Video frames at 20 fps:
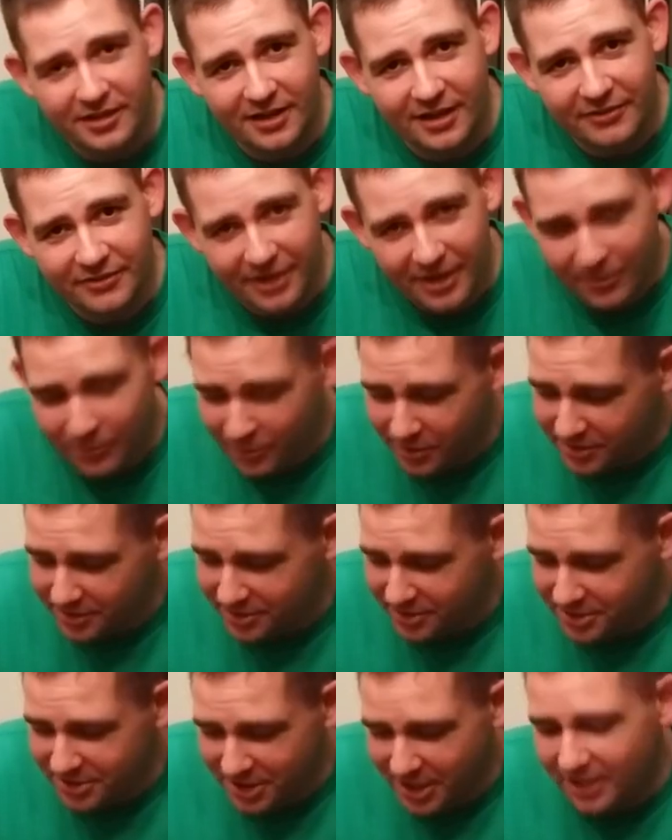I've got one
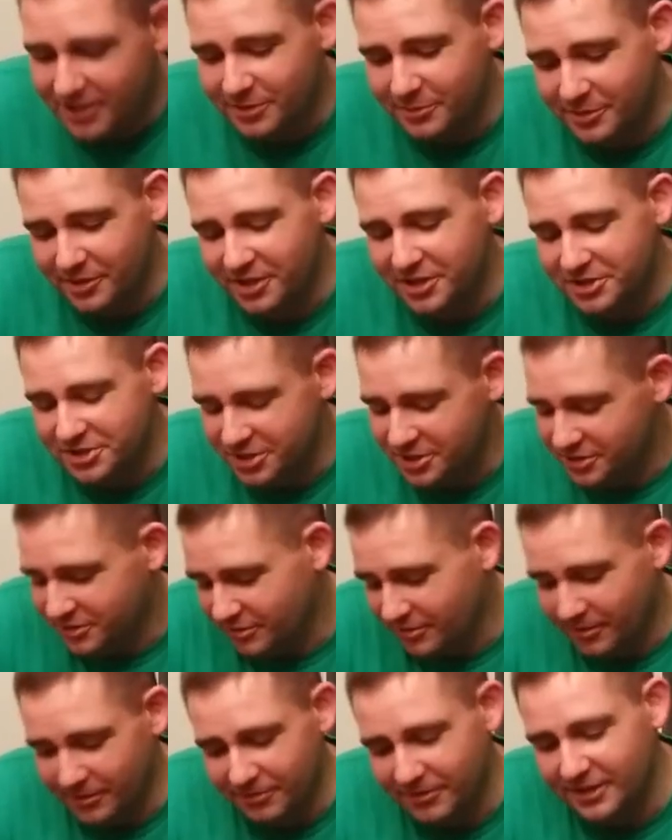good chocolate bowl. I should just
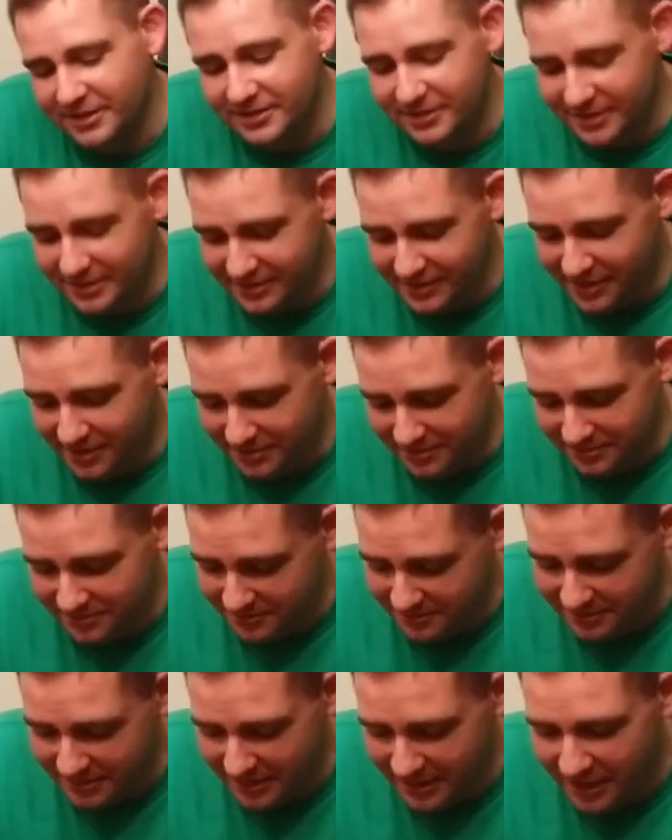throw the rest of these out, and
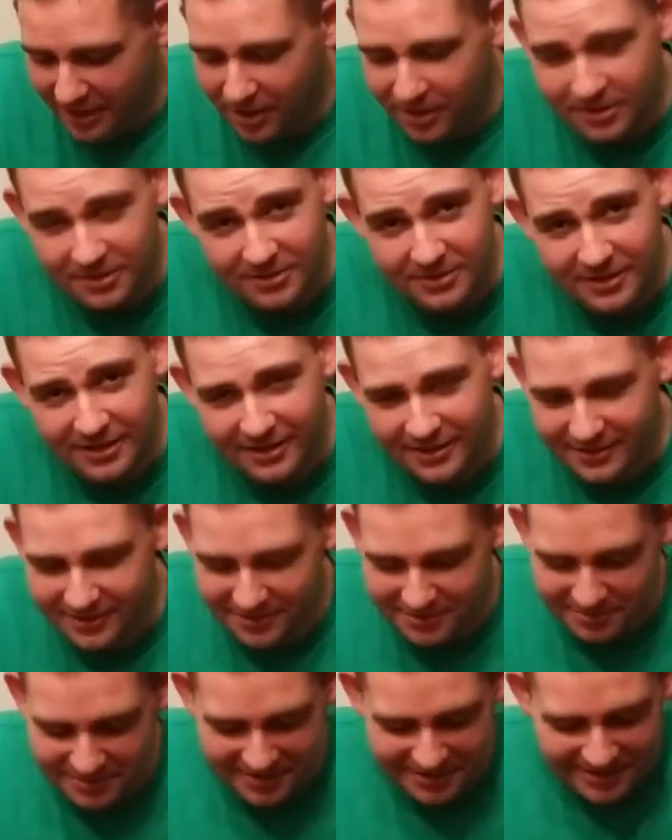they all look like this.
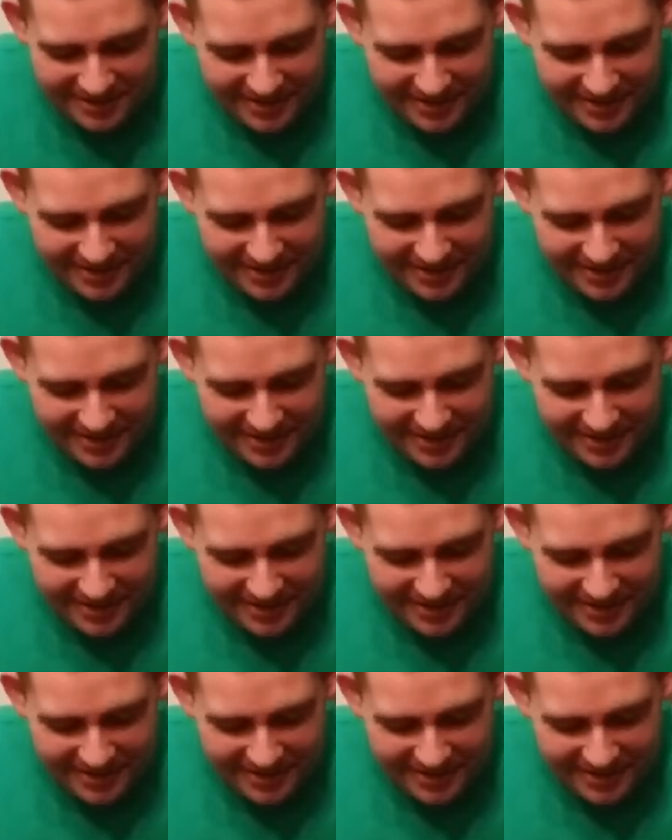But